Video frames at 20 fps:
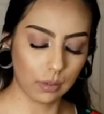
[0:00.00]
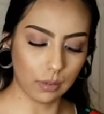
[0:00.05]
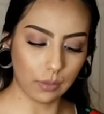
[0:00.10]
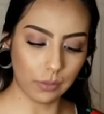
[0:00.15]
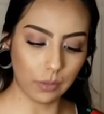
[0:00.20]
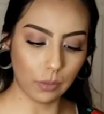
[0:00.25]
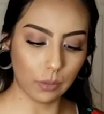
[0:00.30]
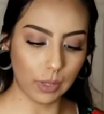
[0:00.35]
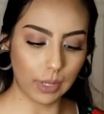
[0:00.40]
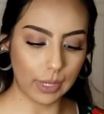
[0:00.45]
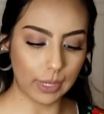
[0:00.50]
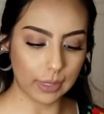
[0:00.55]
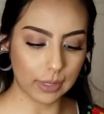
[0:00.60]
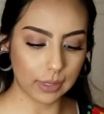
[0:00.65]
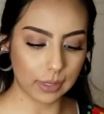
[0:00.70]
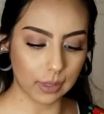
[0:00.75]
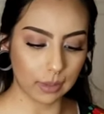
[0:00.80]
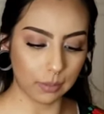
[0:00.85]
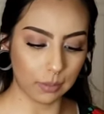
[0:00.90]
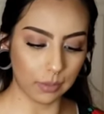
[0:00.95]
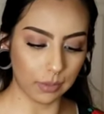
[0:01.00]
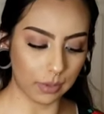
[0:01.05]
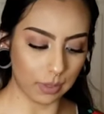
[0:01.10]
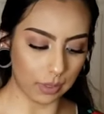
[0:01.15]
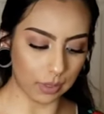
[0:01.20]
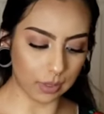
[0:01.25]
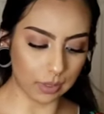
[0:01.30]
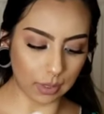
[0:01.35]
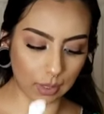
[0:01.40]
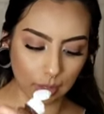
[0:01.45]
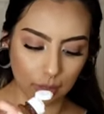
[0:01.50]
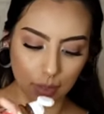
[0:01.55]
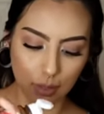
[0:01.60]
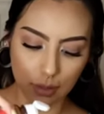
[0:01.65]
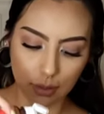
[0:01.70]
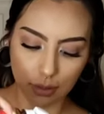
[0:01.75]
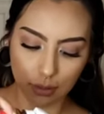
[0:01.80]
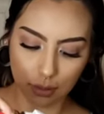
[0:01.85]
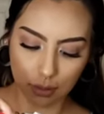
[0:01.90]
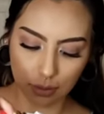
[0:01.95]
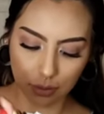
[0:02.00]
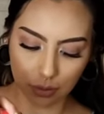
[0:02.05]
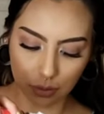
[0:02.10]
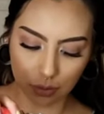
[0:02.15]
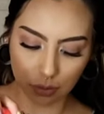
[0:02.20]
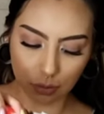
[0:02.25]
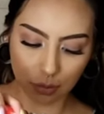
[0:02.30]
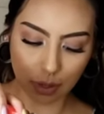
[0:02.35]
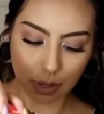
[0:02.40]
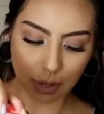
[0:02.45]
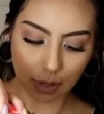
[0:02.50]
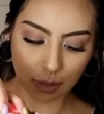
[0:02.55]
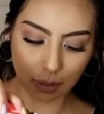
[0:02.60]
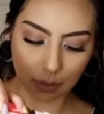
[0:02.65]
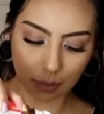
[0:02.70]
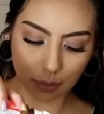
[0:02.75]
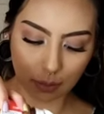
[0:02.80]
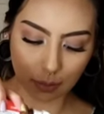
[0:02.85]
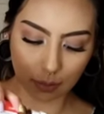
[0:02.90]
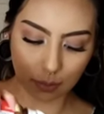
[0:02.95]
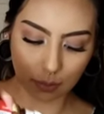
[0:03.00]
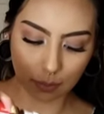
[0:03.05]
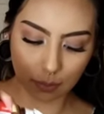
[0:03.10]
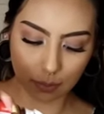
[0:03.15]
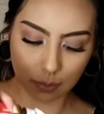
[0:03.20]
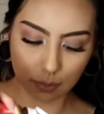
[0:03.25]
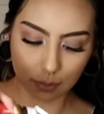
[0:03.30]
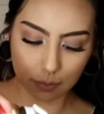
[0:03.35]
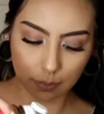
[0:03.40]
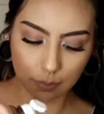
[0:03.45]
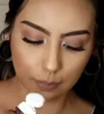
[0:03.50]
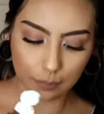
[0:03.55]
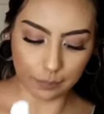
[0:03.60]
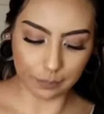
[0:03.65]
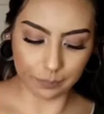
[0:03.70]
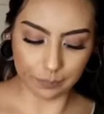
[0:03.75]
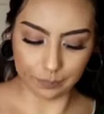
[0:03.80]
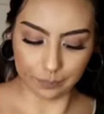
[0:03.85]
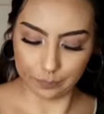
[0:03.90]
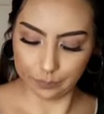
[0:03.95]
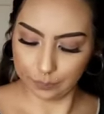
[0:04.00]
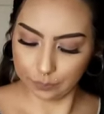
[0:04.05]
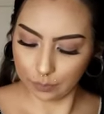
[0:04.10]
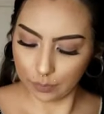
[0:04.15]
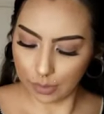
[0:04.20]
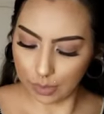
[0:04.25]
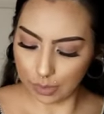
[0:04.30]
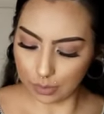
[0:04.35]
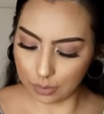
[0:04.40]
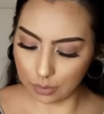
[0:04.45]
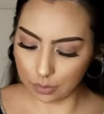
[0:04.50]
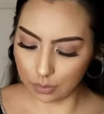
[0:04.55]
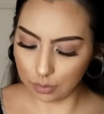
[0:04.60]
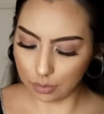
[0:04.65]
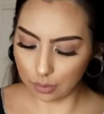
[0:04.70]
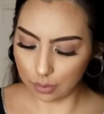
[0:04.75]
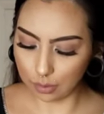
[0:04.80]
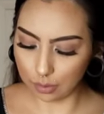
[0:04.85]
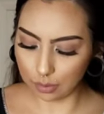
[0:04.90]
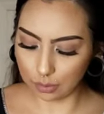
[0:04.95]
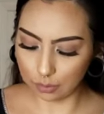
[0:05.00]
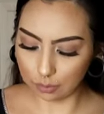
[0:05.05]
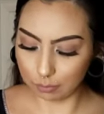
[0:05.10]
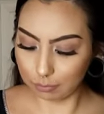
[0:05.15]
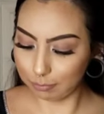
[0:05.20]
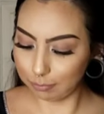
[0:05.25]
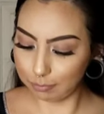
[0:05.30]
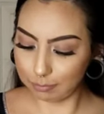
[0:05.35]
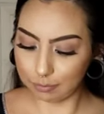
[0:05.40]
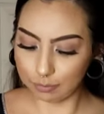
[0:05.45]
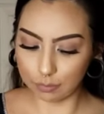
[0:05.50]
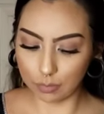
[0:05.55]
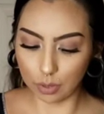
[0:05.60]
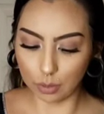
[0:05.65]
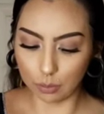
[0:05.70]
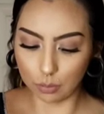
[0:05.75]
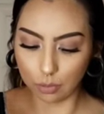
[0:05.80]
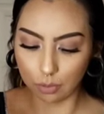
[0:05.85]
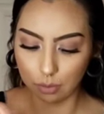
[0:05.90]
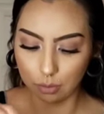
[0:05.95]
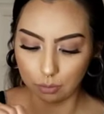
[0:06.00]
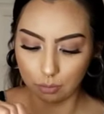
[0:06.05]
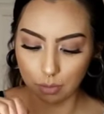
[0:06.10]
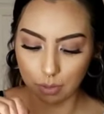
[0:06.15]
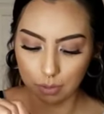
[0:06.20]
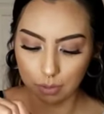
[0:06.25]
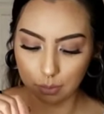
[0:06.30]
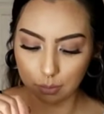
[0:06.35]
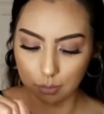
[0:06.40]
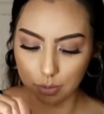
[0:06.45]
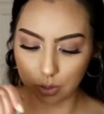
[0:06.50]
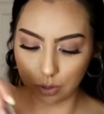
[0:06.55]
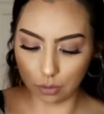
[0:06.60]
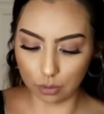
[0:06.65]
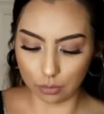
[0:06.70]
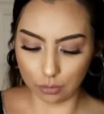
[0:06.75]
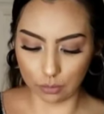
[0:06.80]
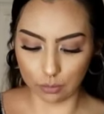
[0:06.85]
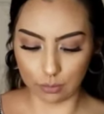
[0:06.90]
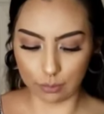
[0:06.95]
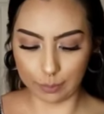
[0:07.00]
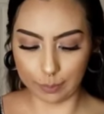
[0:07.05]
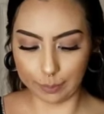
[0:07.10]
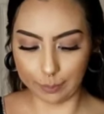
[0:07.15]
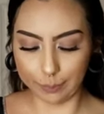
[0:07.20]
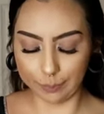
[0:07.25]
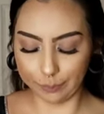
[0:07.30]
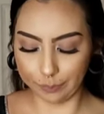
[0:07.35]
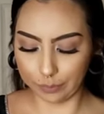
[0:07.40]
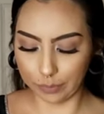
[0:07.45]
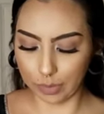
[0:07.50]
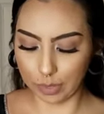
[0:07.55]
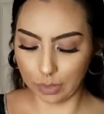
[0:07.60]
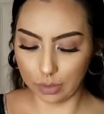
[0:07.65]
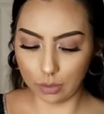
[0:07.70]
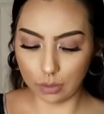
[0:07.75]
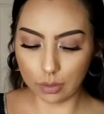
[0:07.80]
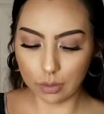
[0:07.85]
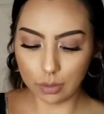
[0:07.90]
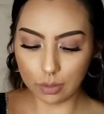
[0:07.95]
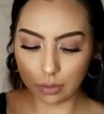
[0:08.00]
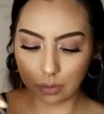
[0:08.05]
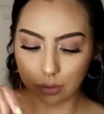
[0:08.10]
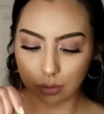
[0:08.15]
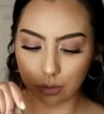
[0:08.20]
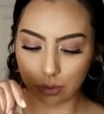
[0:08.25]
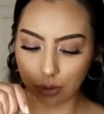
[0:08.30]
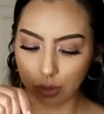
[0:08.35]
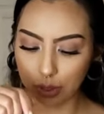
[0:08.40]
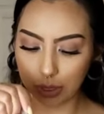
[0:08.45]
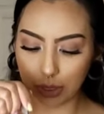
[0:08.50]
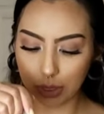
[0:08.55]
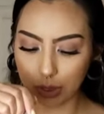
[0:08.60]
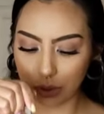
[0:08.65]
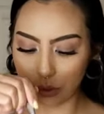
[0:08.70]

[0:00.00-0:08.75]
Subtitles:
If you want to add some of this tajin in there as well, as you go. You're more than welcome to. You can literally